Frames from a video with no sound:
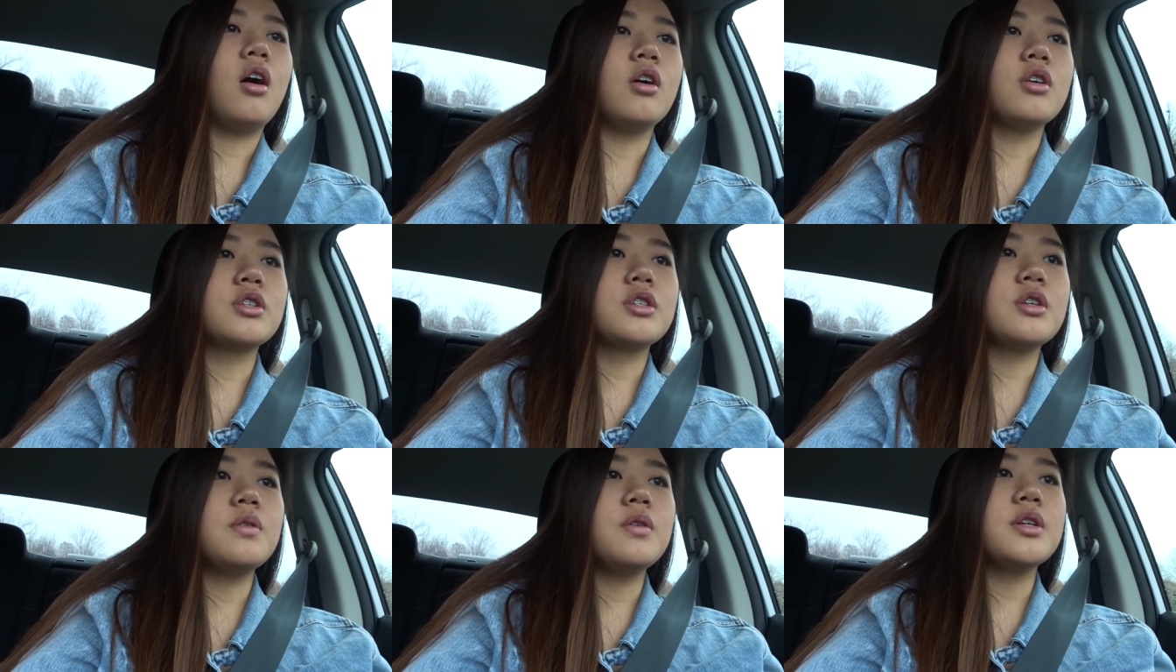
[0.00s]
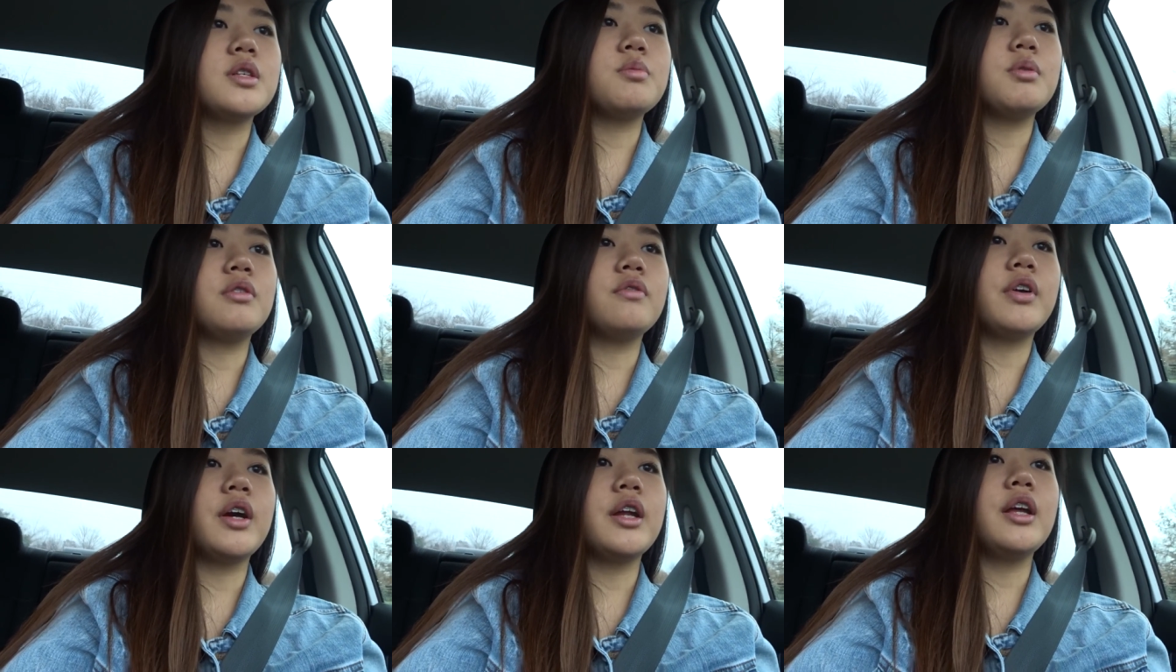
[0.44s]
Also, it's
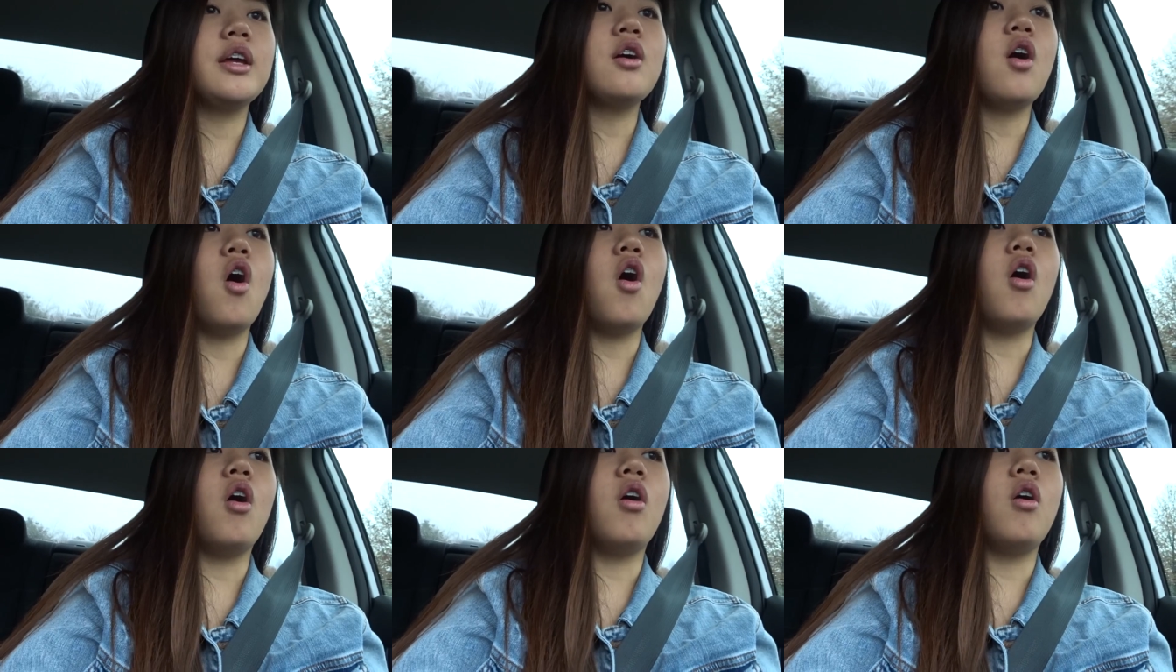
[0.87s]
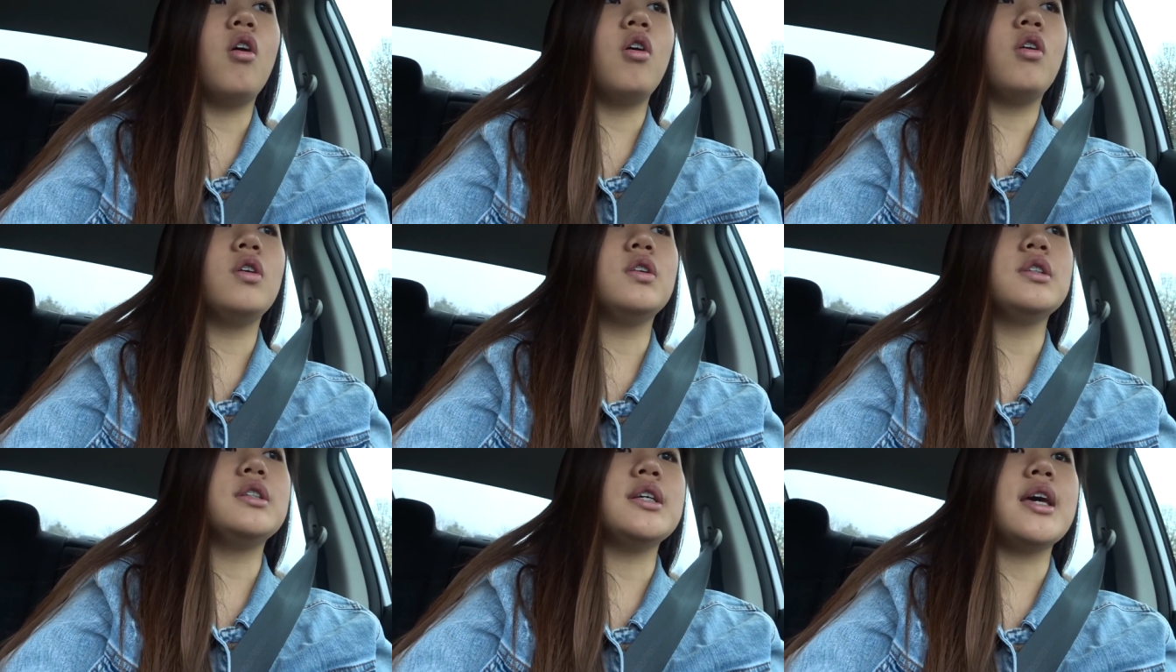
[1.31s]
been raining
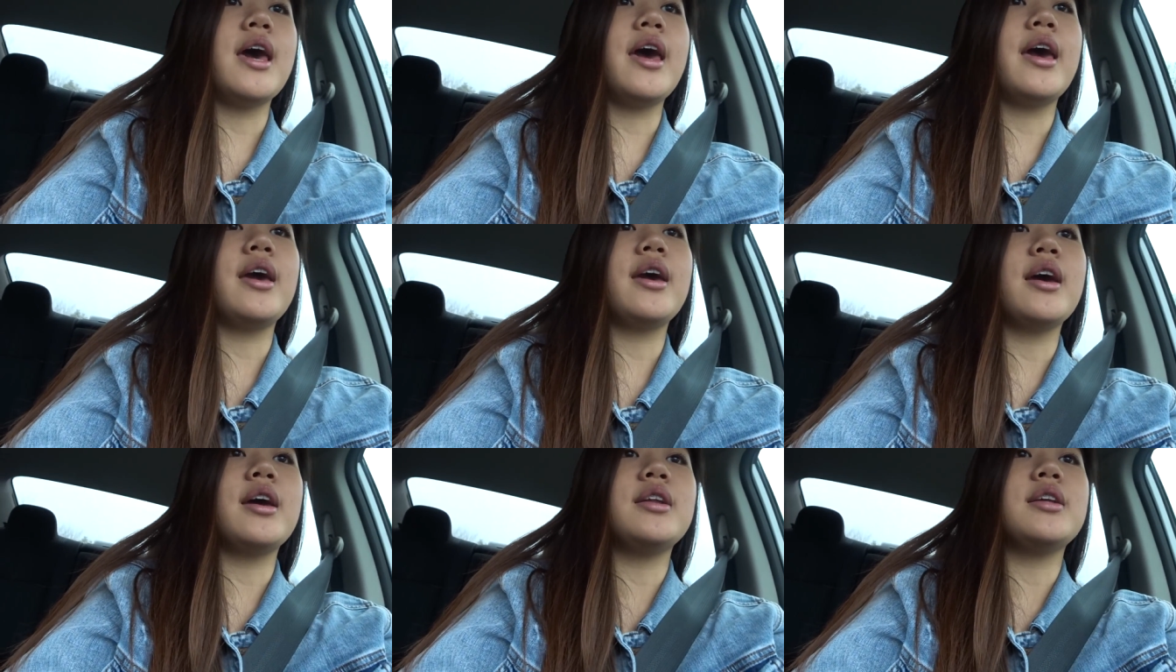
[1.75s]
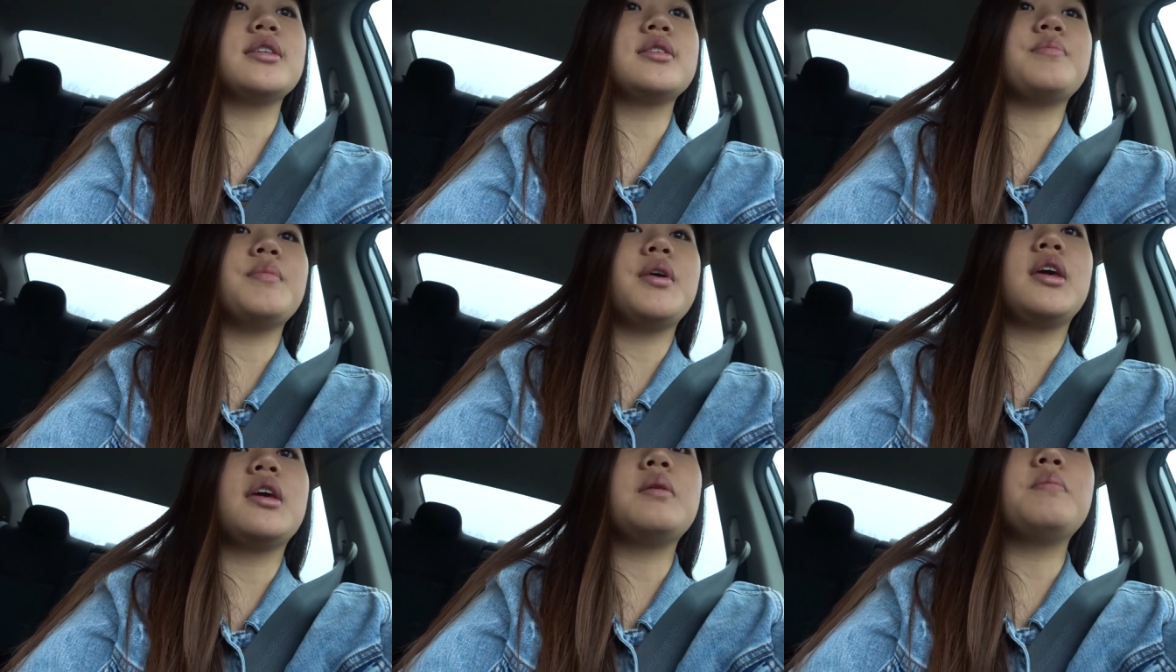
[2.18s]
all day and
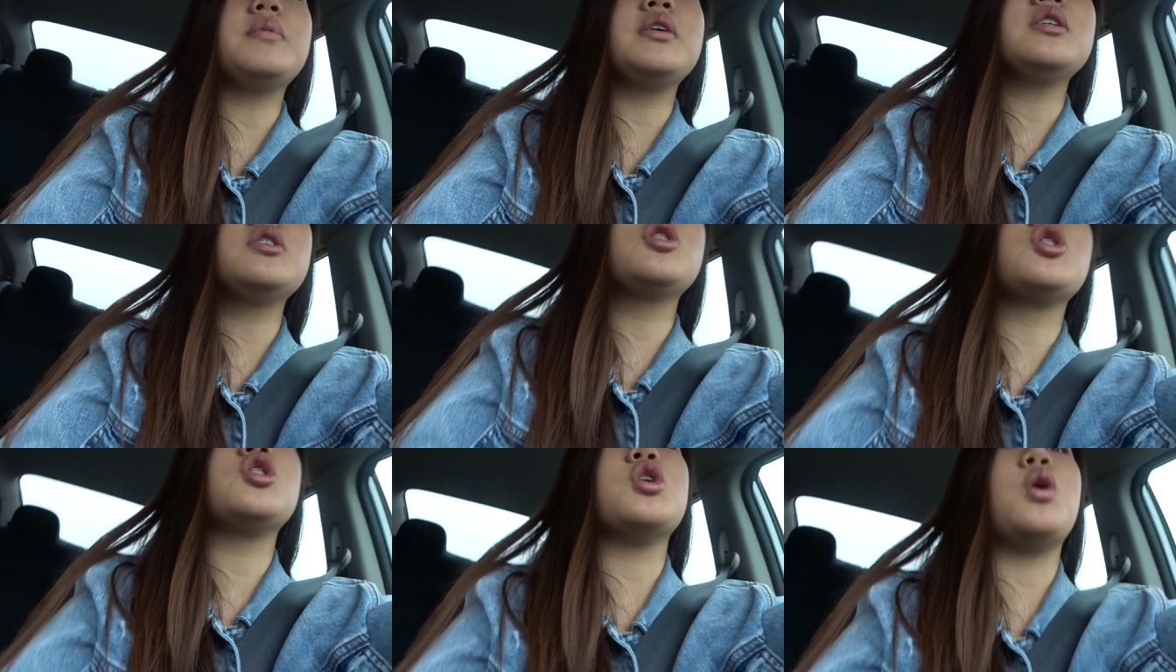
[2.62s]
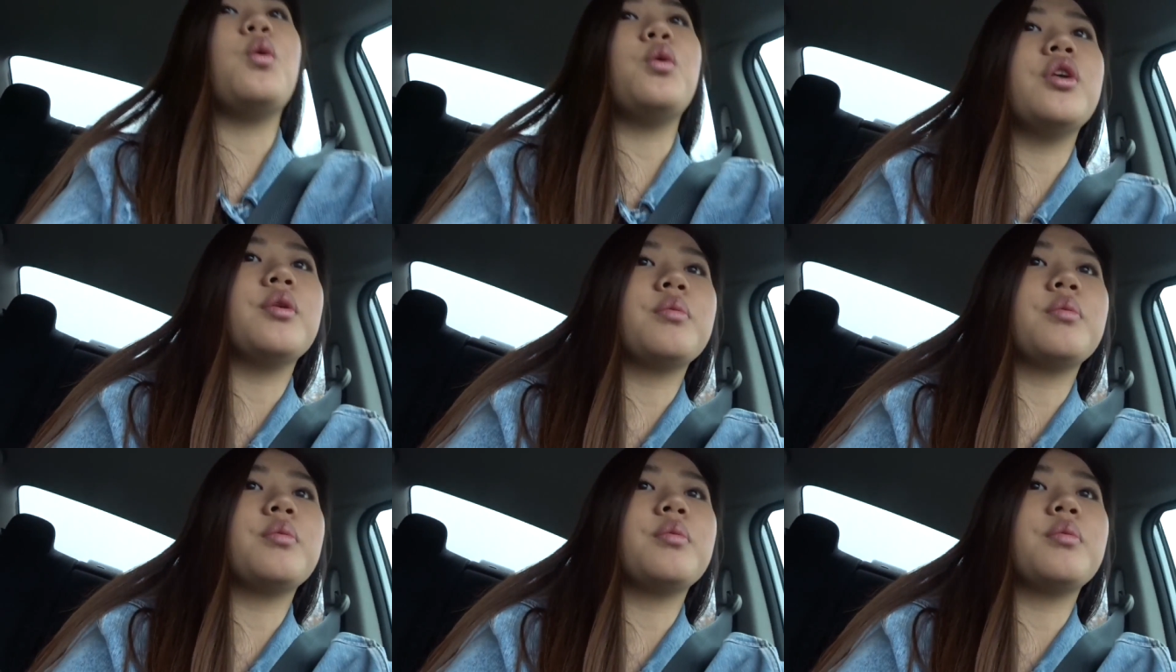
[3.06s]
it's making me so